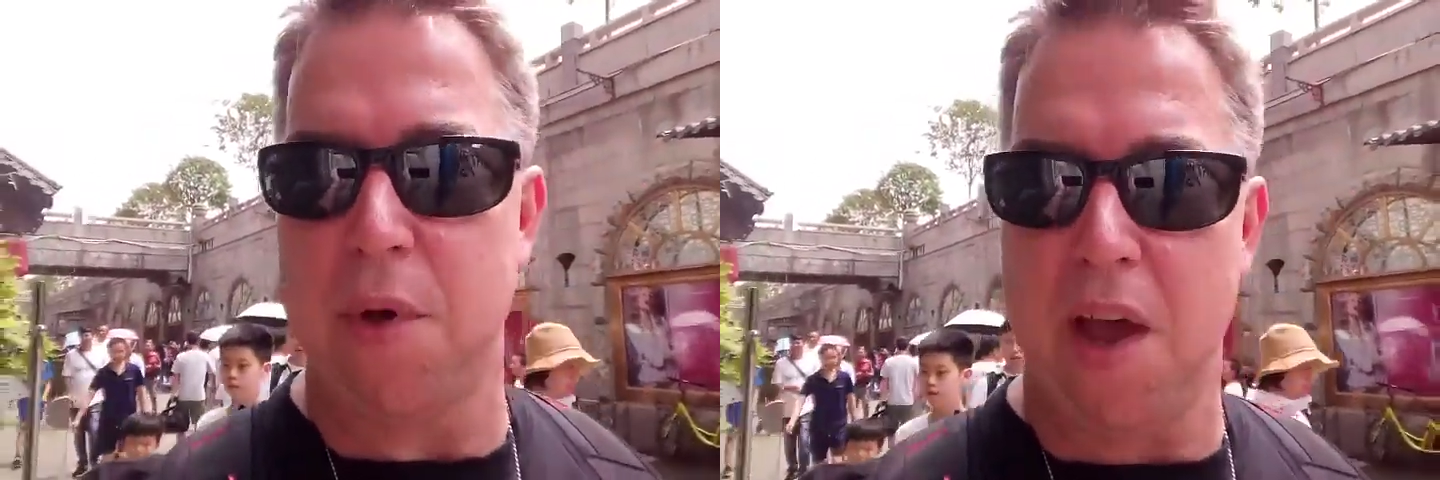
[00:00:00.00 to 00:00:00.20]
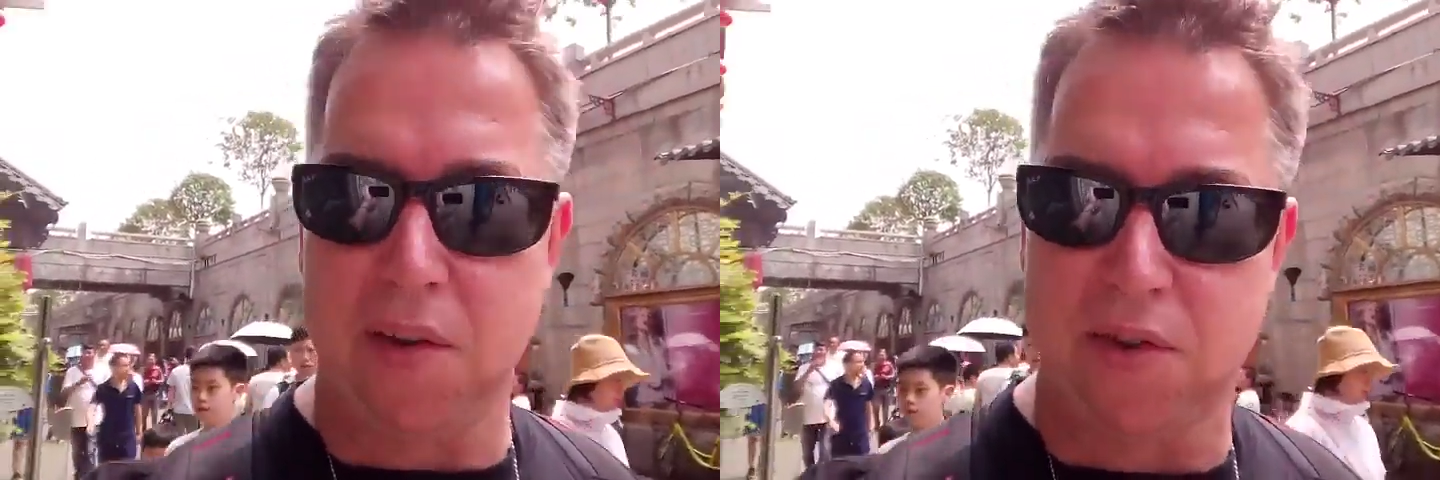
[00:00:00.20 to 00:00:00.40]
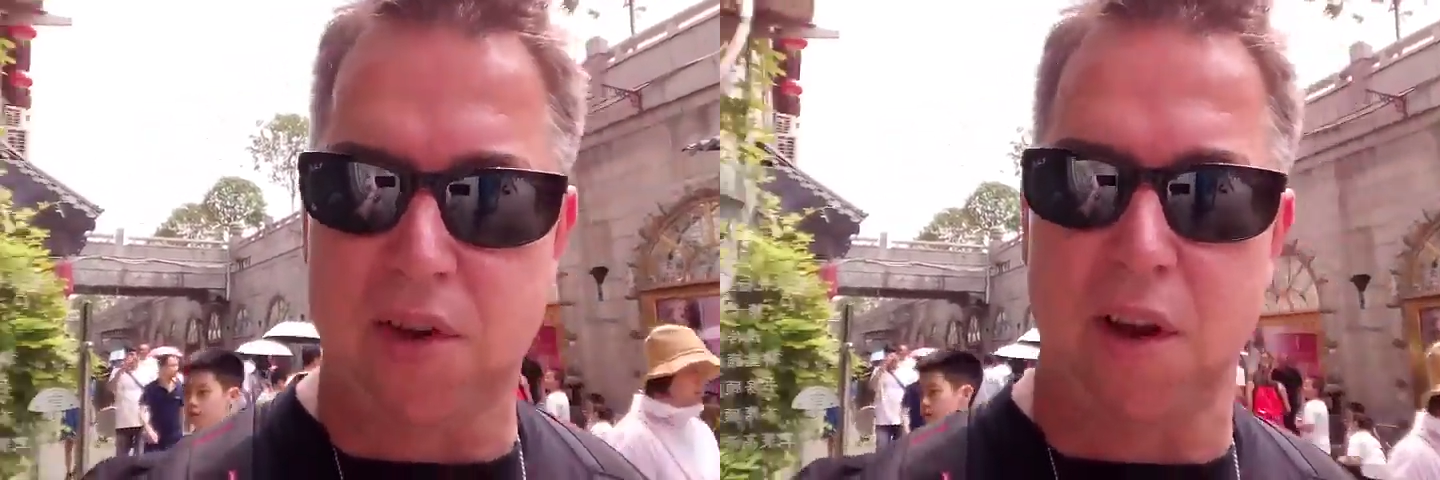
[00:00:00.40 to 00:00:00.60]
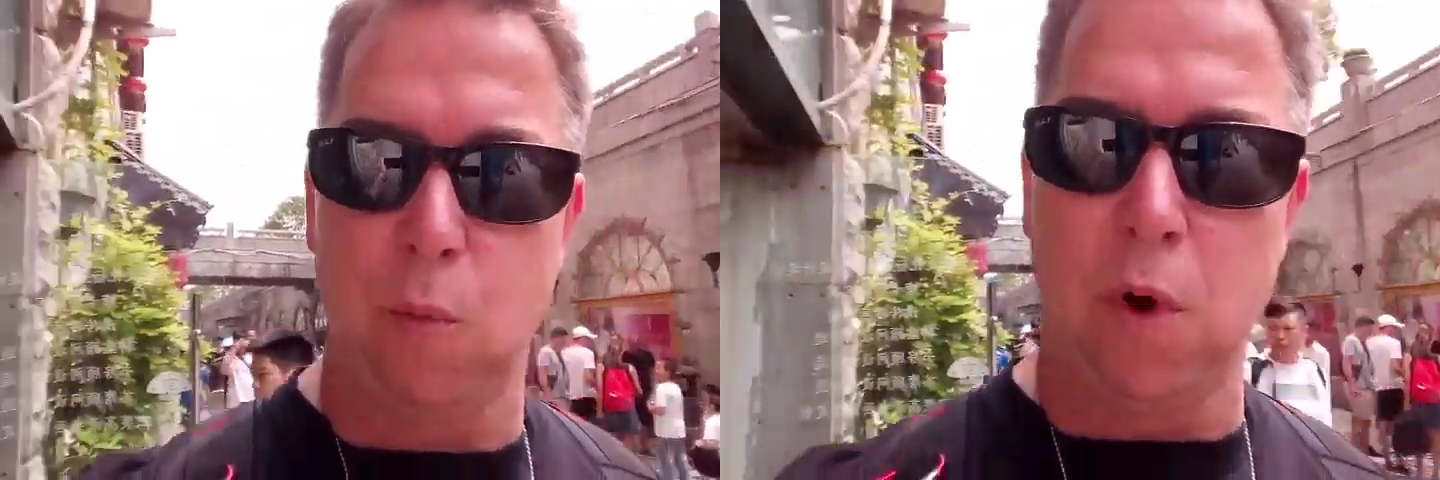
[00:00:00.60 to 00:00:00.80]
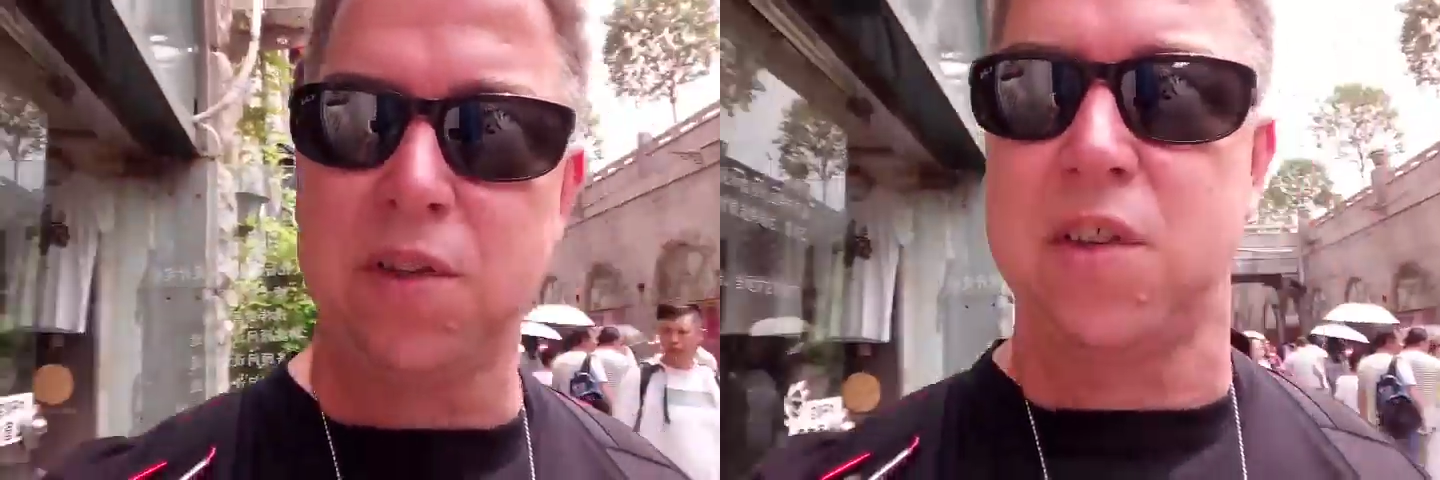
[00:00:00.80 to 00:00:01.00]
best
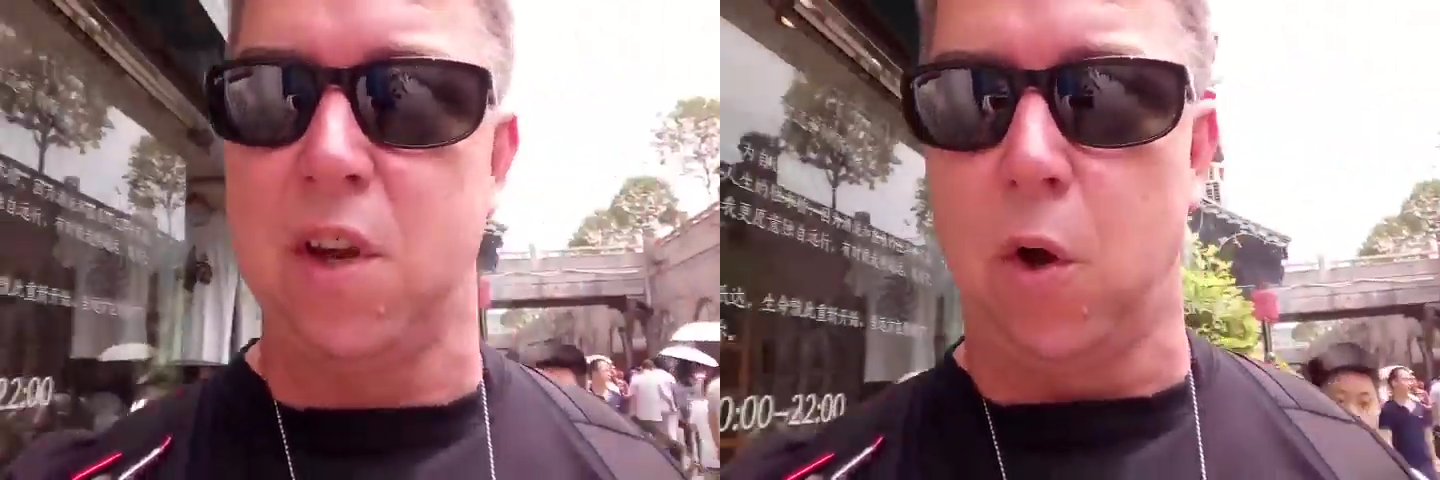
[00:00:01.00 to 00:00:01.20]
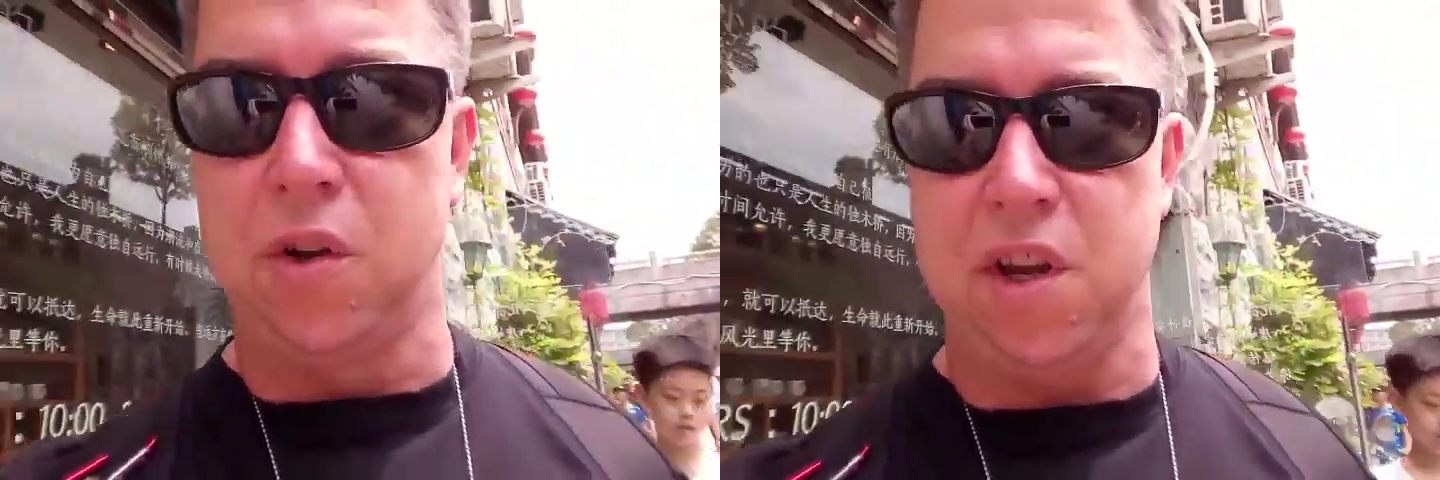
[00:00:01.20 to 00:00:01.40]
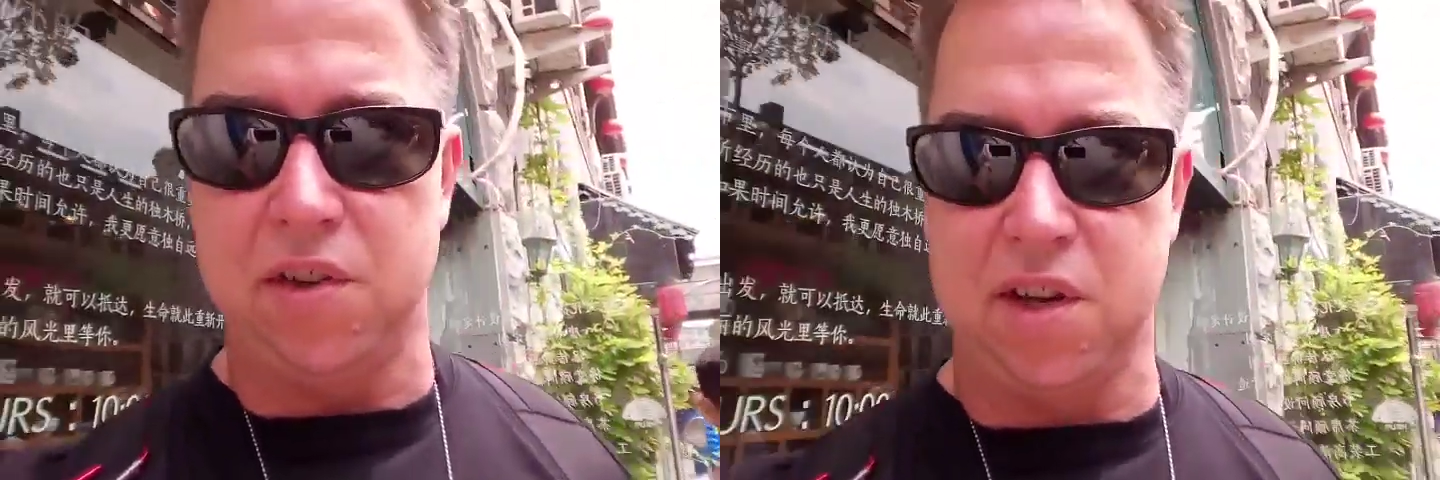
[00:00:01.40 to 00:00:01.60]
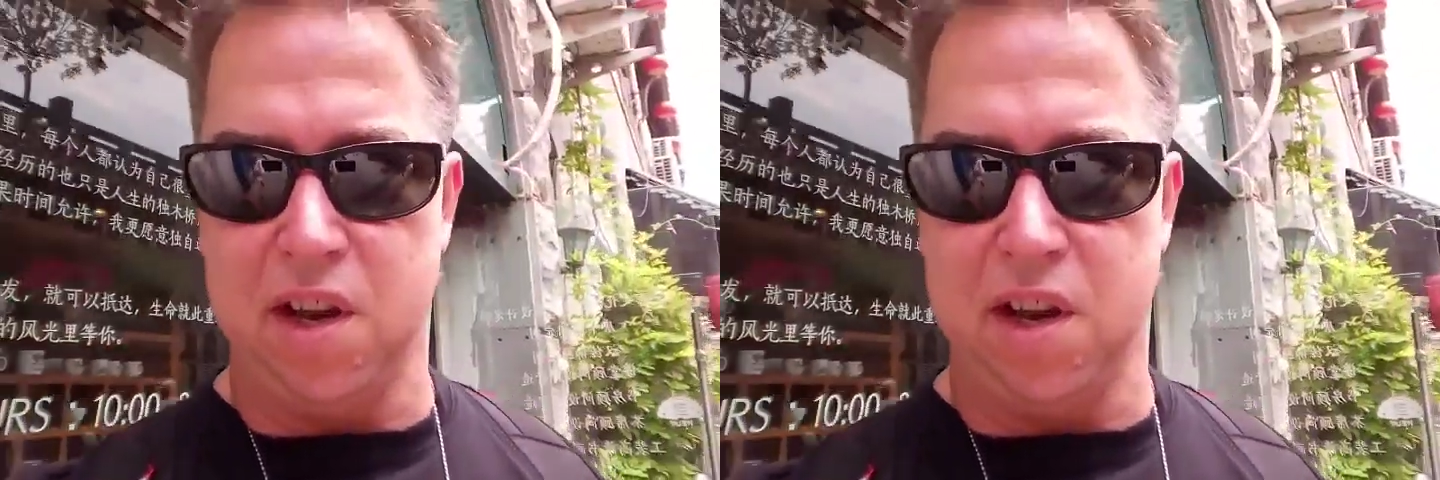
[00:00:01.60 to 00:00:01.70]
and what's the oldest?